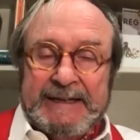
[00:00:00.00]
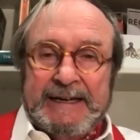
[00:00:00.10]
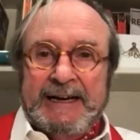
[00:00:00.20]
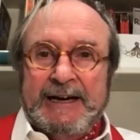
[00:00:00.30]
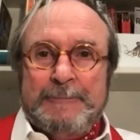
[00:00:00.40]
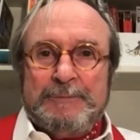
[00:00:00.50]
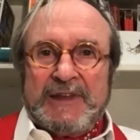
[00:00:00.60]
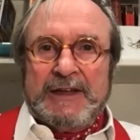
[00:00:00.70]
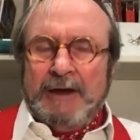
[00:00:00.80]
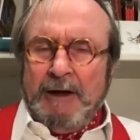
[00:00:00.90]
Um,
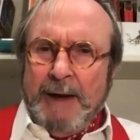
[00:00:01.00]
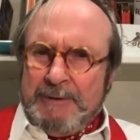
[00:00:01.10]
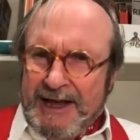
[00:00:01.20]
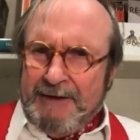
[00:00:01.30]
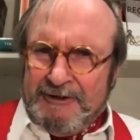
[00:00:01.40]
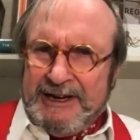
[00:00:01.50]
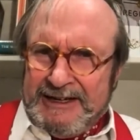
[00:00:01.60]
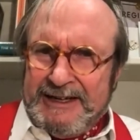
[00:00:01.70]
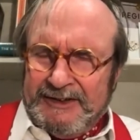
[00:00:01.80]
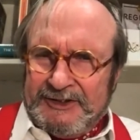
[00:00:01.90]
you know, I mean, that
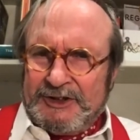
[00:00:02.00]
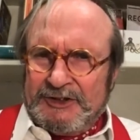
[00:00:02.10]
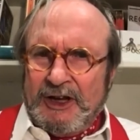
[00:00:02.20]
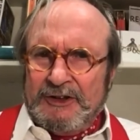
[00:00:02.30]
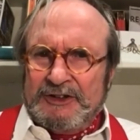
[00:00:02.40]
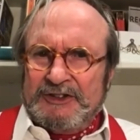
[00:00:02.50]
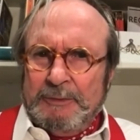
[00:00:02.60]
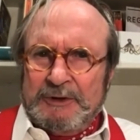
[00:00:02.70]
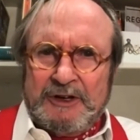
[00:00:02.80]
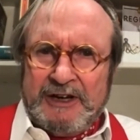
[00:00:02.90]
really is just asking
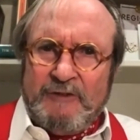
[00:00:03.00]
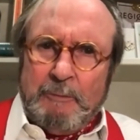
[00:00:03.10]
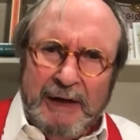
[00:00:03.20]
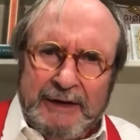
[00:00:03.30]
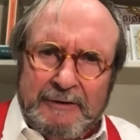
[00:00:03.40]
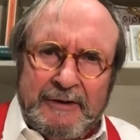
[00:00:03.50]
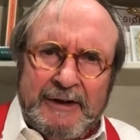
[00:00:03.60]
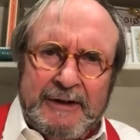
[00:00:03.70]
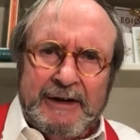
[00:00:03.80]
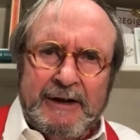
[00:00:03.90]
someone to go and have a punt
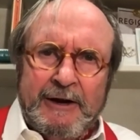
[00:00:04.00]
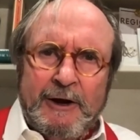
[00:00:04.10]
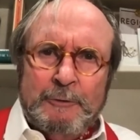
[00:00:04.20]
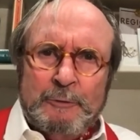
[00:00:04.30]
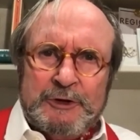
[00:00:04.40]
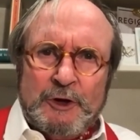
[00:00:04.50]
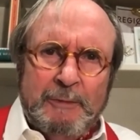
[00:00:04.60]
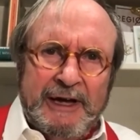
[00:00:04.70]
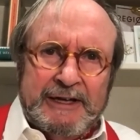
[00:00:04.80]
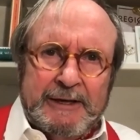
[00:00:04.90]
uh, on with your
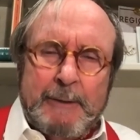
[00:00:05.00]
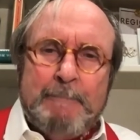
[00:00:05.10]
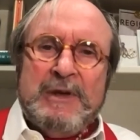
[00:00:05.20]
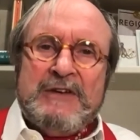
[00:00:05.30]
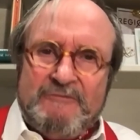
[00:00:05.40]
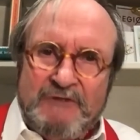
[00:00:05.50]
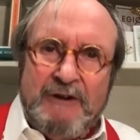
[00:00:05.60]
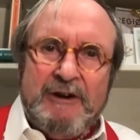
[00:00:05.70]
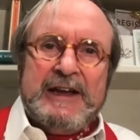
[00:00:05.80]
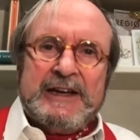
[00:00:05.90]
money. Be
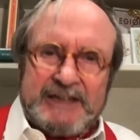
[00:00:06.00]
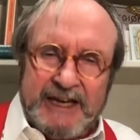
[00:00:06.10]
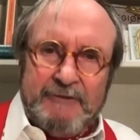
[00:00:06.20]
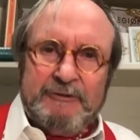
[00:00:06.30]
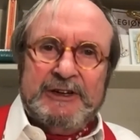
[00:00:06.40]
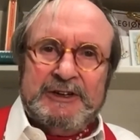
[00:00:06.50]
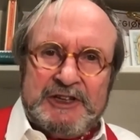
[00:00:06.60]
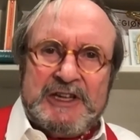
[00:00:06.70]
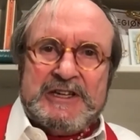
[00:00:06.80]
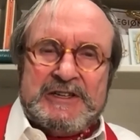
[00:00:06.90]
very careful
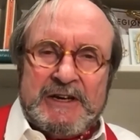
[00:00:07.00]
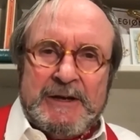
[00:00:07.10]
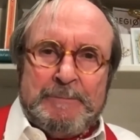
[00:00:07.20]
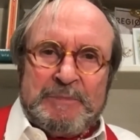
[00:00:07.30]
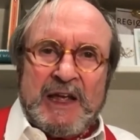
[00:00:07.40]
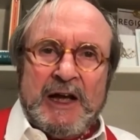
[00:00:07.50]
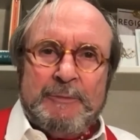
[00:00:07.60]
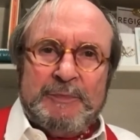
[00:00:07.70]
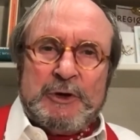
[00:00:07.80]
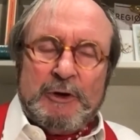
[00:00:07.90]
indeed.
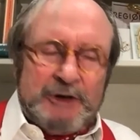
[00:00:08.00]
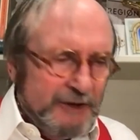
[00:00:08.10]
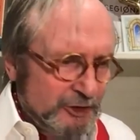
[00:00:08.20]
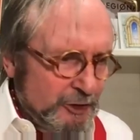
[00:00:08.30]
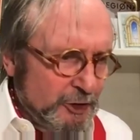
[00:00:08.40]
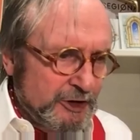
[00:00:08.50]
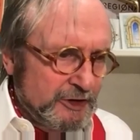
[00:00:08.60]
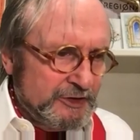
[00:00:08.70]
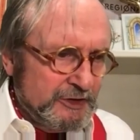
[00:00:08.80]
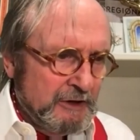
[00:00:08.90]
Um, you only have to look at
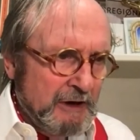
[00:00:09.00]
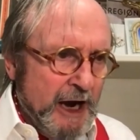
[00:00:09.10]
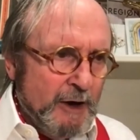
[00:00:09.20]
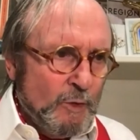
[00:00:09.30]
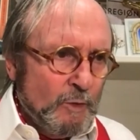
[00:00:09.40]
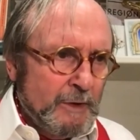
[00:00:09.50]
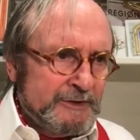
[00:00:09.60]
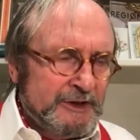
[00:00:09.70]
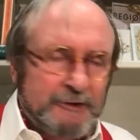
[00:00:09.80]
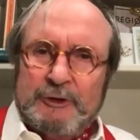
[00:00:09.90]
uh, how
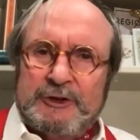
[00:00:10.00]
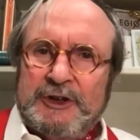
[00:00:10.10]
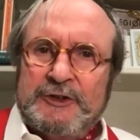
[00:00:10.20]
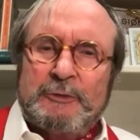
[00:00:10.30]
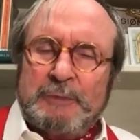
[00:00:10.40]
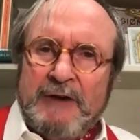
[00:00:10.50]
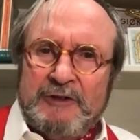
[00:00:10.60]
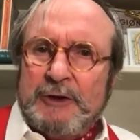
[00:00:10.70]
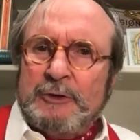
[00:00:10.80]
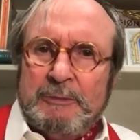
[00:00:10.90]
difficult it is for private
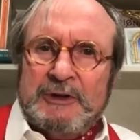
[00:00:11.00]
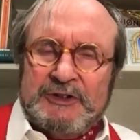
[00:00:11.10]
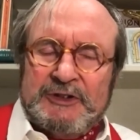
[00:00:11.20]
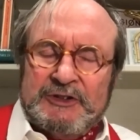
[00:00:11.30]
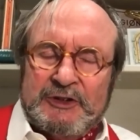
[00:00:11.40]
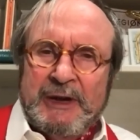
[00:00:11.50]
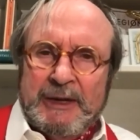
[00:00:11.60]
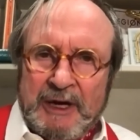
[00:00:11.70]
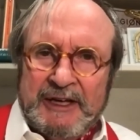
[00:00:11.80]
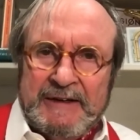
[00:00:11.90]
equity businesses to make
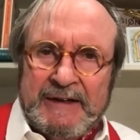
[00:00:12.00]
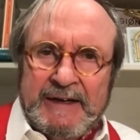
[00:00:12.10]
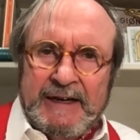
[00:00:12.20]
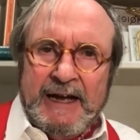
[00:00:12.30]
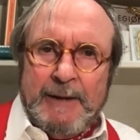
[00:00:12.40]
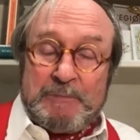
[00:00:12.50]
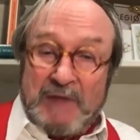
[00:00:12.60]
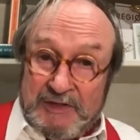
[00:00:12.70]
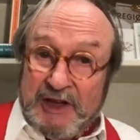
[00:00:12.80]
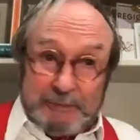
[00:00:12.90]
money. Uh,
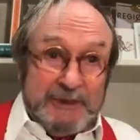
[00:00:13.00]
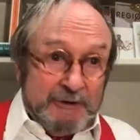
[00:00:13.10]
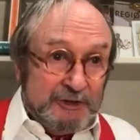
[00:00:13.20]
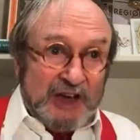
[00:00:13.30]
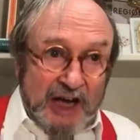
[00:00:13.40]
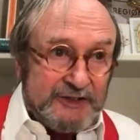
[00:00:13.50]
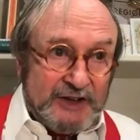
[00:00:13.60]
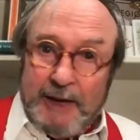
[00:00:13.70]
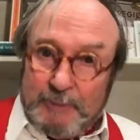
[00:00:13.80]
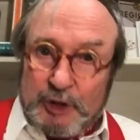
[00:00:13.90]
and they spend their entire
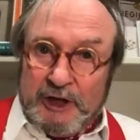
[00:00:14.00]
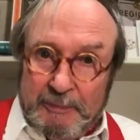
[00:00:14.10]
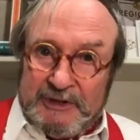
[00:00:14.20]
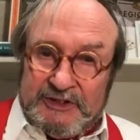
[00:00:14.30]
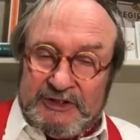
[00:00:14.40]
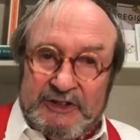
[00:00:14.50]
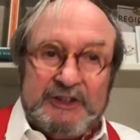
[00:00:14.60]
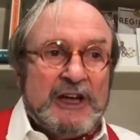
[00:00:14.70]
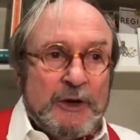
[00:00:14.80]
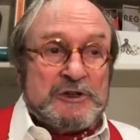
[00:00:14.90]
time looking at businesses
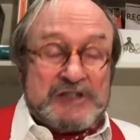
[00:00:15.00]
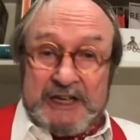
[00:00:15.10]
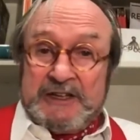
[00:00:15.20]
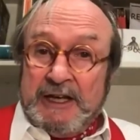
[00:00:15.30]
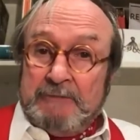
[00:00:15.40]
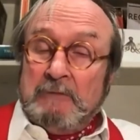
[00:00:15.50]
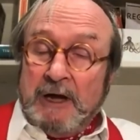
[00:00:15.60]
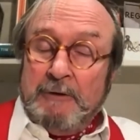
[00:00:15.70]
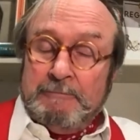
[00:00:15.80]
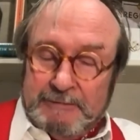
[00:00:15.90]
which they can then
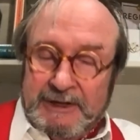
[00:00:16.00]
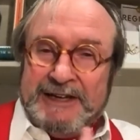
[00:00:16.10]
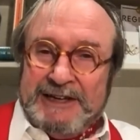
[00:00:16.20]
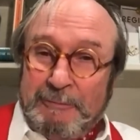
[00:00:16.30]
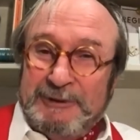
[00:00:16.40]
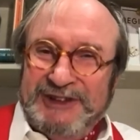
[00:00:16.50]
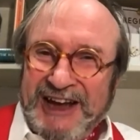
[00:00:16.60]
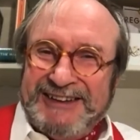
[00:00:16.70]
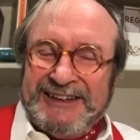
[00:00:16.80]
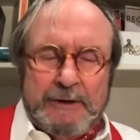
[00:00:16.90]
um, lay up with
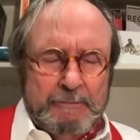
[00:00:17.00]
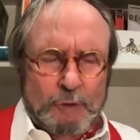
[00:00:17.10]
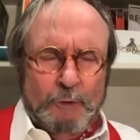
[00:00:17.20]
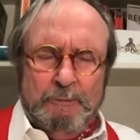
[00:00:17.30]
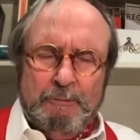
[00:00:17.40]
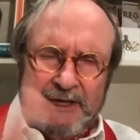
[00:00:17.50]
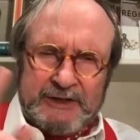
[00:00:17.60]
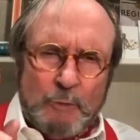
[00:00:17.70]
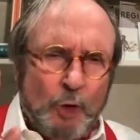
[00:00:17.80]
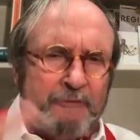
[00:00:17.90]
debt, make
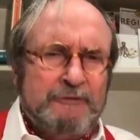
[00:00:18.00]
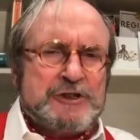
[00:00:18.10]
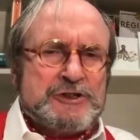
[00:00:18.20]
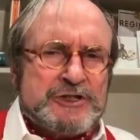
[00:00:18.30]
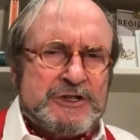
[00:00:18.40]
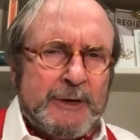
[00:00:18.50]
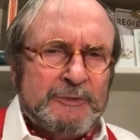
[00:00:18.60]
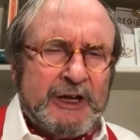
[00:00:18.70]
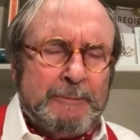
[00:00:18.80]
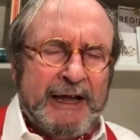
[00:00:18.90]
them more efficient in terms of
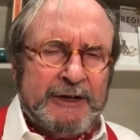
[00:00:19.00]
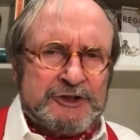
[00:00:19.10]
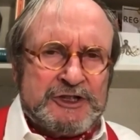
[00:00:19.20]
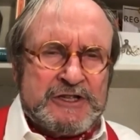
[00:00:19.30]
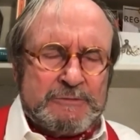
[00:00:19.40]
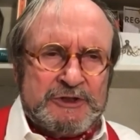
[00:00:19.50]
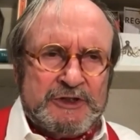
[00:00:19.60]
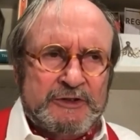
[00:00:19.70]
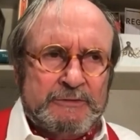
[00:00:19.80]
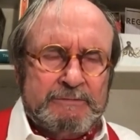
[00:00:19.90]
their balance sheet, which
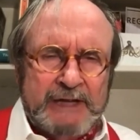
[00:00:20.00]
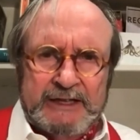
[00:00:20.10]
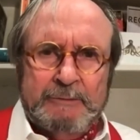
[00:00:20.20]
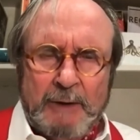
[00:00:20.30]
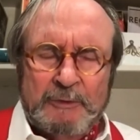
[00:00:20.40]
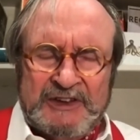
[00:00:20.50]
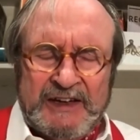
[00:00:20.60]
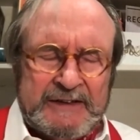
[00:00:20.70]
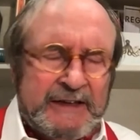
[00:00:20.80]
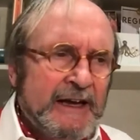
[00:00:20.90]
is lay them up with
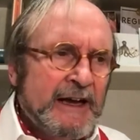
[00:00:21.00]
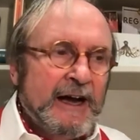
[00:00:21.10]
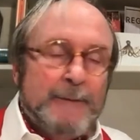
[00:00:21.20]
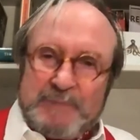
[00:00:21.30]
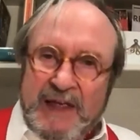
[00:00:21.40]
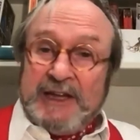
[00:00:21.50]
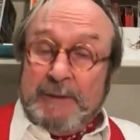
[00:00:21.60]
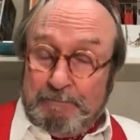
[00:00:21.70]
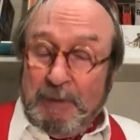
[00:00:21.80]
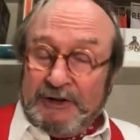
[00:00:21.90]
debt, um, and
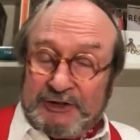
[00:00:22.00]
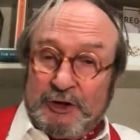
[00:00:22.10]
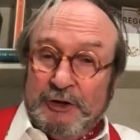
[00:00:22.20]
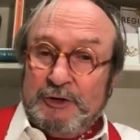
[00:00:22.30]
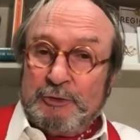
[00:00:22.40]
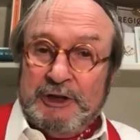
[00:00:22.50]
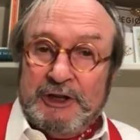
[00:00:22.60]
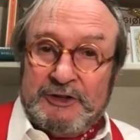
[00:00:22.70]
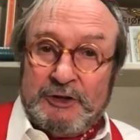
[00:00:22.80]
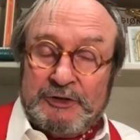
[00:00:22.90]
then pass it on in three
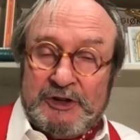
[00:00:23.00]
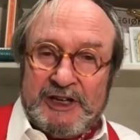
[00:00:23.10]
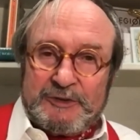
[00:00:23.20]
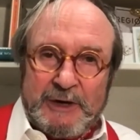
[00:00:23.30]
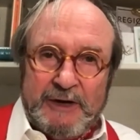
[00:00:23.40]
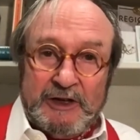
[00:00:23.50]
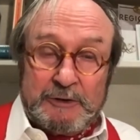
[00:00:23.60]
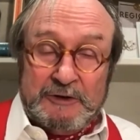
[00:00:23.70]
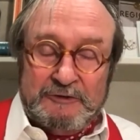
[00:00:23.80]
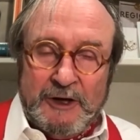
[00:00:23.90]
years on to the next private
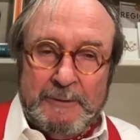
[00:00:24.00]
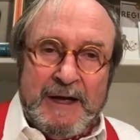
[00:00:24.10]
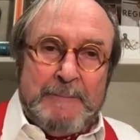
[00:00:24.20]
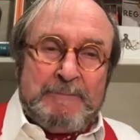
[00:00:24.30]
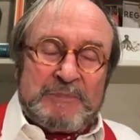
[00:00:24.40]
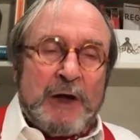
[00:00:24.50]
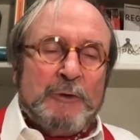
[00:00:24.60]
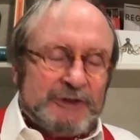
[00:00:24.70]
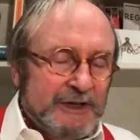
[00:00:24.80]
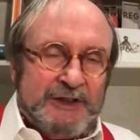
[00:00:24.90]
equity firm. No,
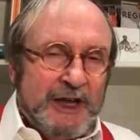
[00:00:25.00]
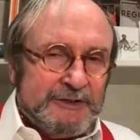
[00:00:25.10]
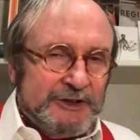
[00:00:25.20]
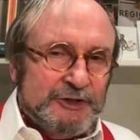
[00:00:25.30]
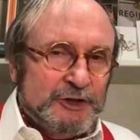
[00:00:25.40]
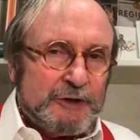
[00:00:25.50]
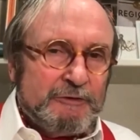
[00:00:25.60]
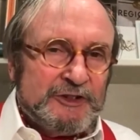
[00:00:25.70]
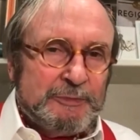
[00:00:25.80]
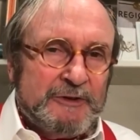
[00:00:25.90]
this is not a
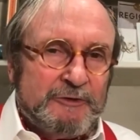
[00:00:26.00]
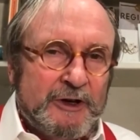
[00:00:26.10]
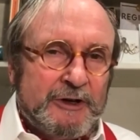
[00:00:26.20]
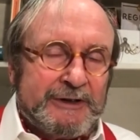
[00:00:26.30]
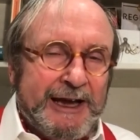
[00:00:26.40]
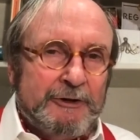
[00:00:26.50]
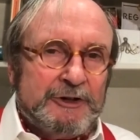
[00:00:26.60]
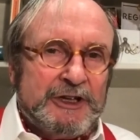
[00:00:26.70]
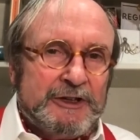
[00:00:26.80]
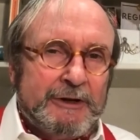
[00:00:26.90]
recipe for
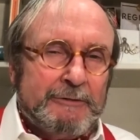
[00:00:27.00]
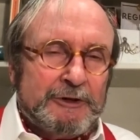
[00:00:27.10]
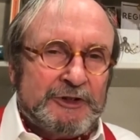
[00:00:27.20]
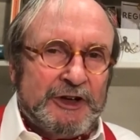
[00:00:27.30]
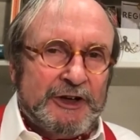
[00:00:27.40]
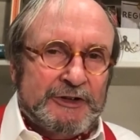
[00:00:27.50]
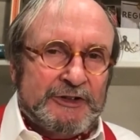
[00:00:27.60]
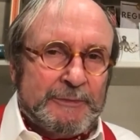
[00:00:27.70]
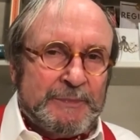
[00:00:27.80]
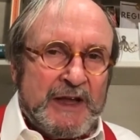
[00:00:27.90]
guaranteed
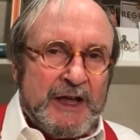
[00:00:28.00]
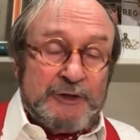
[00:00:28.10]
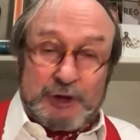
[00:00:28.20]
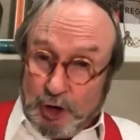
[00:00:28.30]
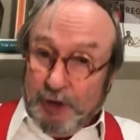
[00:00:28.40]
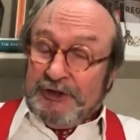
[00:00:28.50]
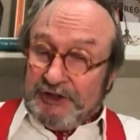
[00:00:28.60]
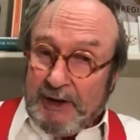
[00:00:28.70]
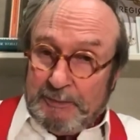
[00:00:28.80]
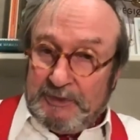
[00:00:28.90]
returns. The concept